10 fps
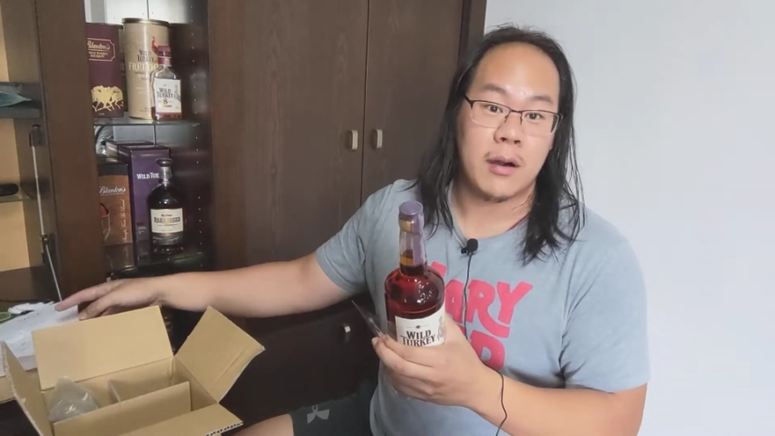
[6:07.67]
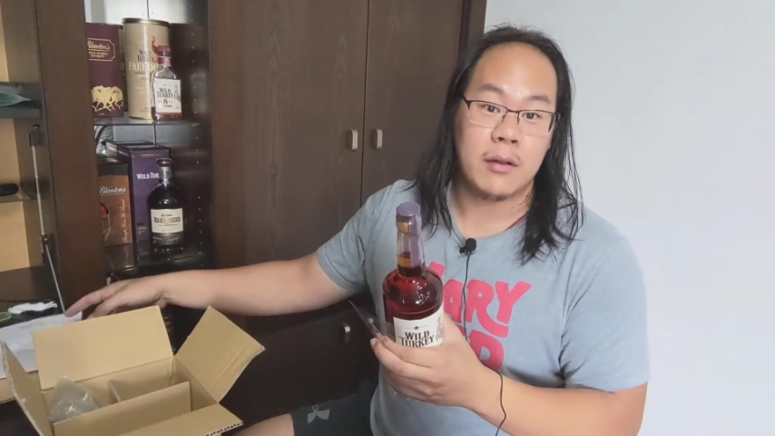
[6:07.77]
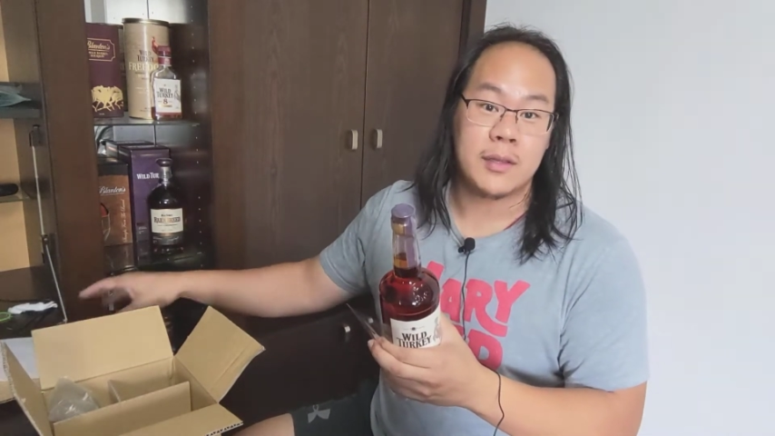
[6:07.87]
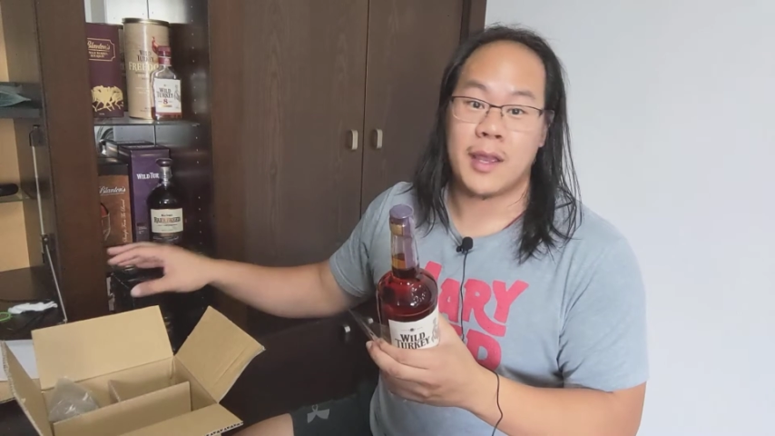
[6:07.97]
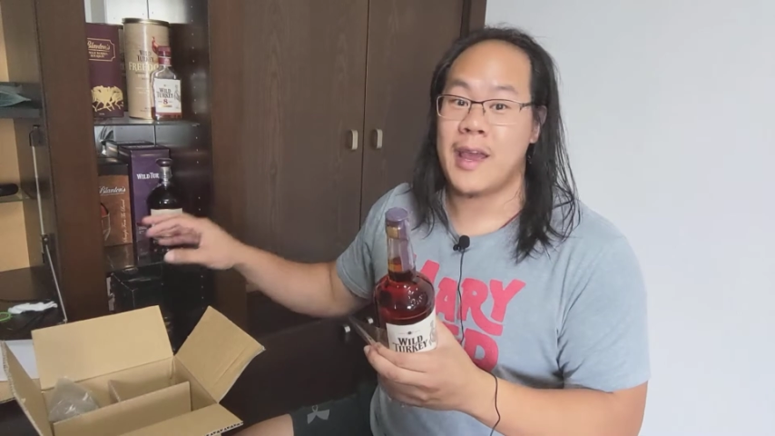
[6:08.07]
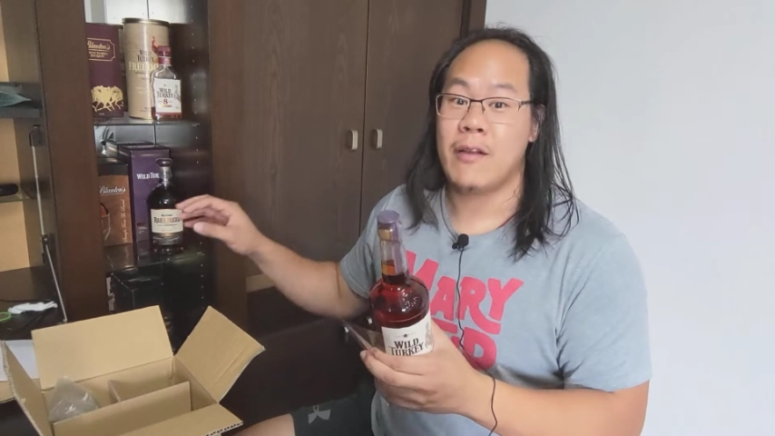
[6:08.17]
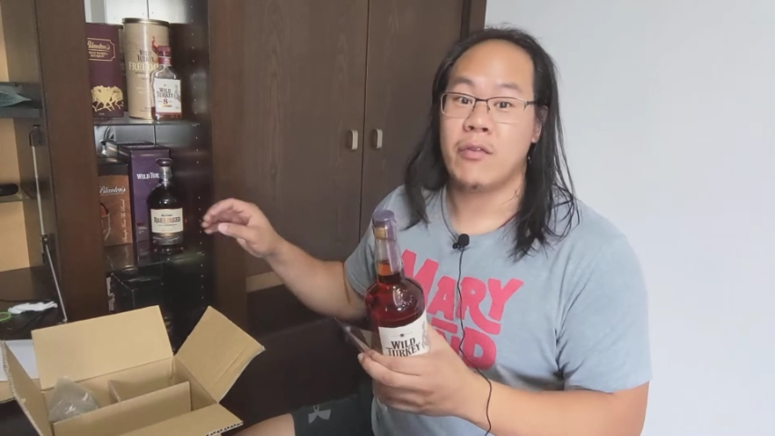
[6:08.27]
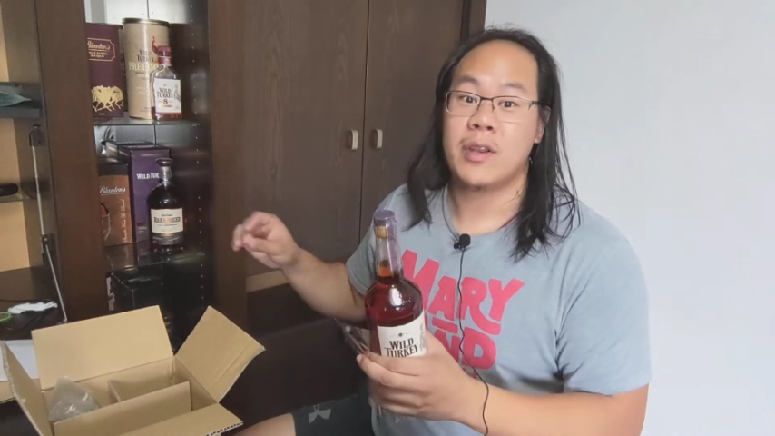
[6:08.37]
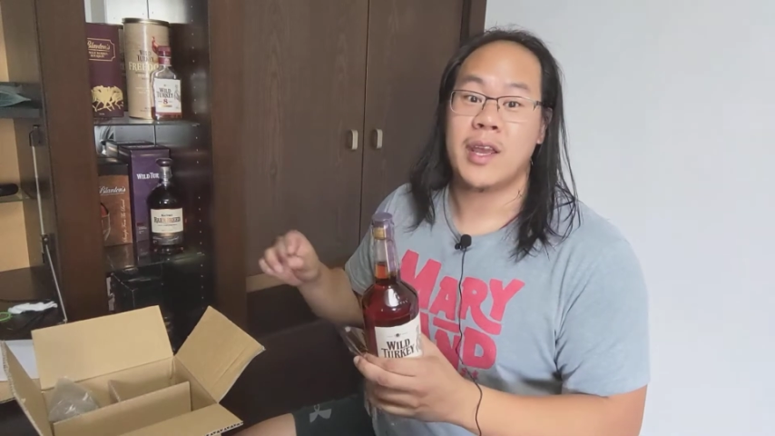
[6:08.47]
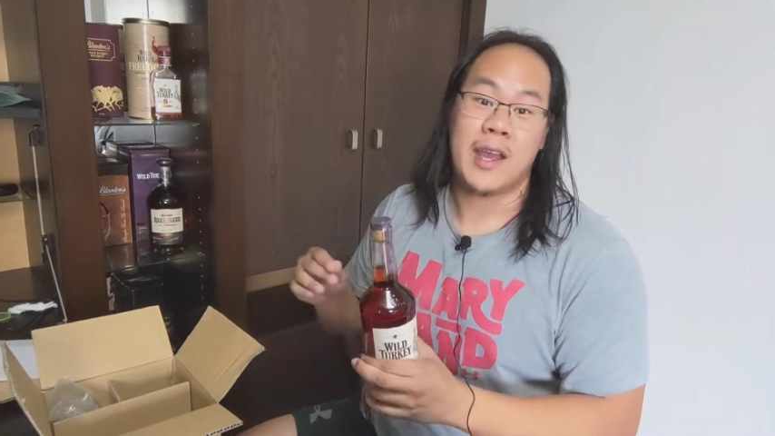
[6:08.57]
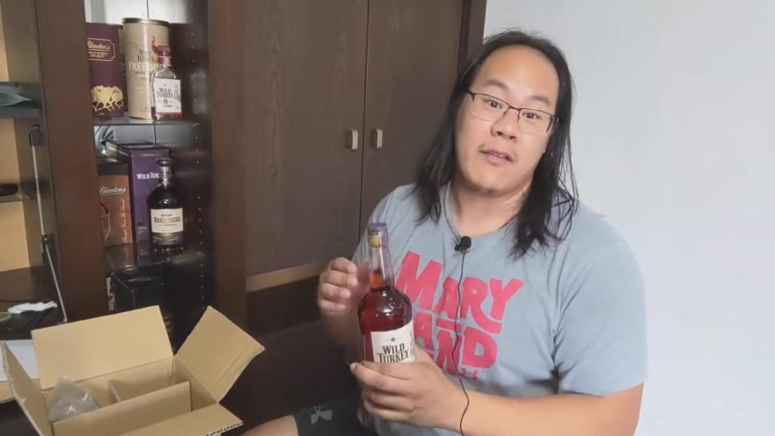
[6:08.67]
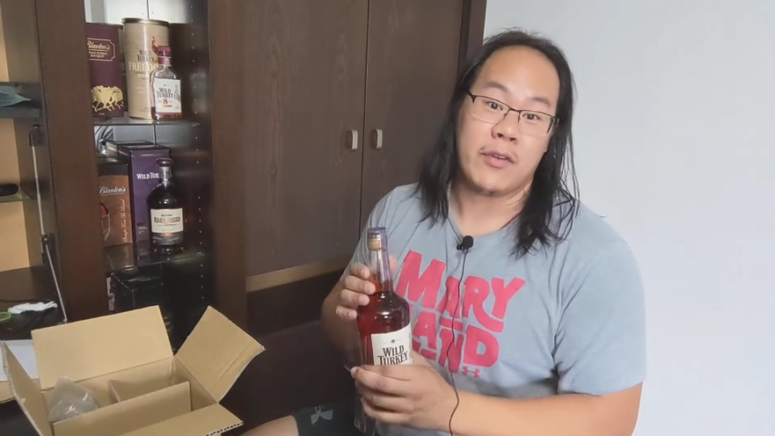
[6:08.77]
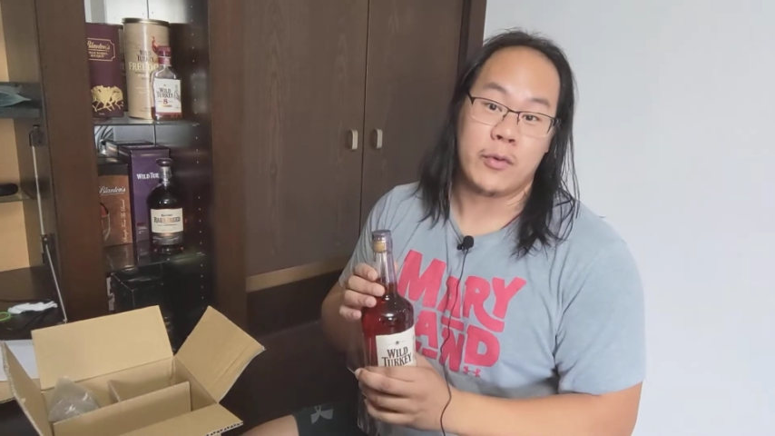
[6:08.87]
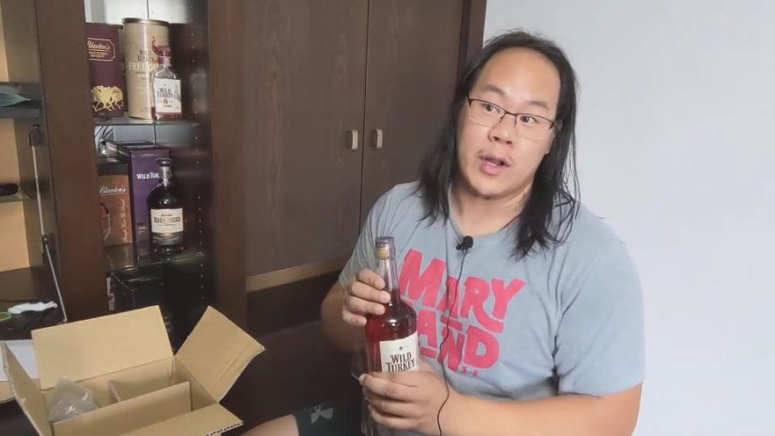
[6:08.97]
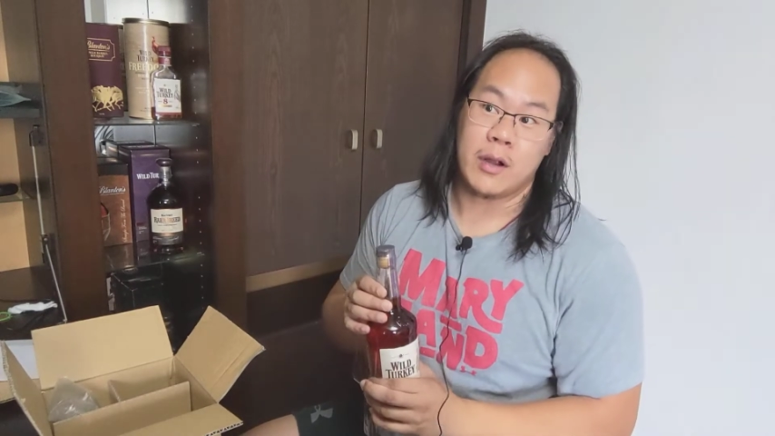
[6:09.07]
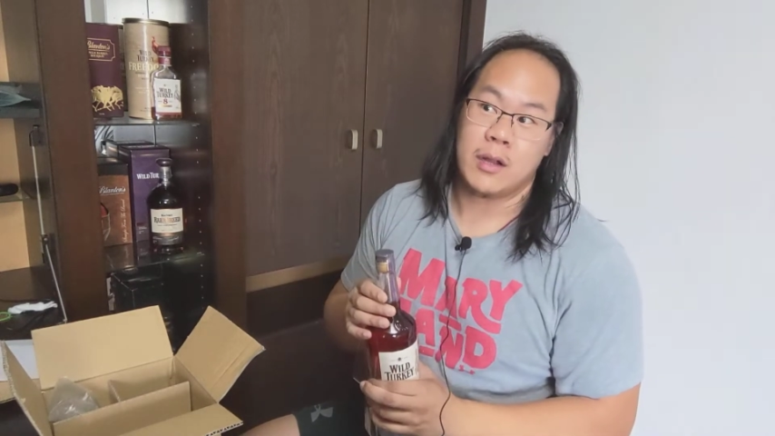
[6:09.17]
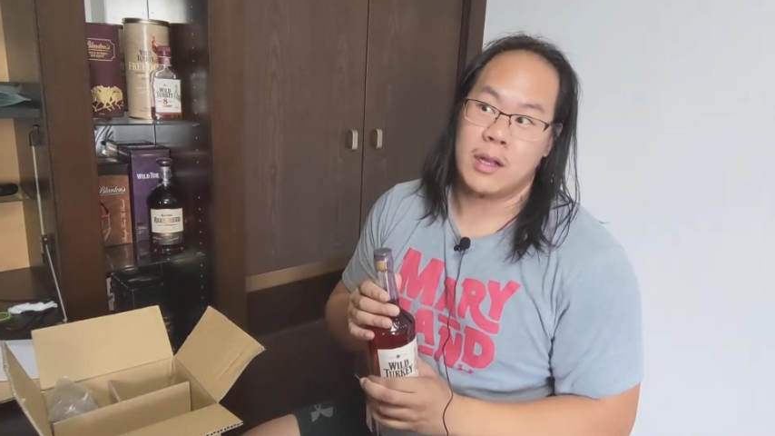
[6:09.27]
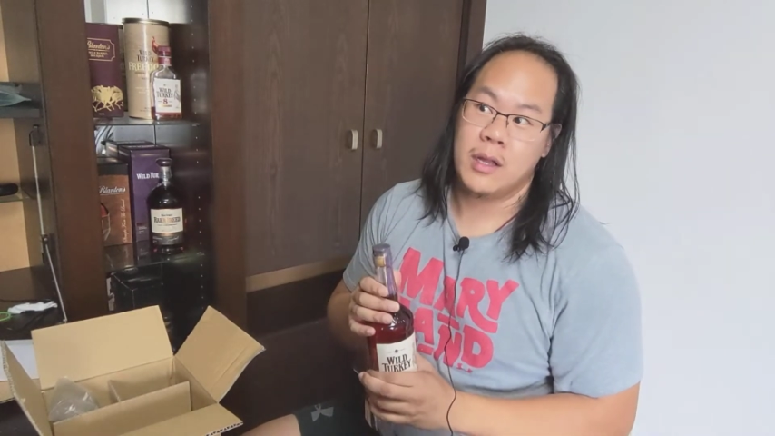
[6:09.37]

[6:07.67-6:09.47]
all day, every day, everywhere,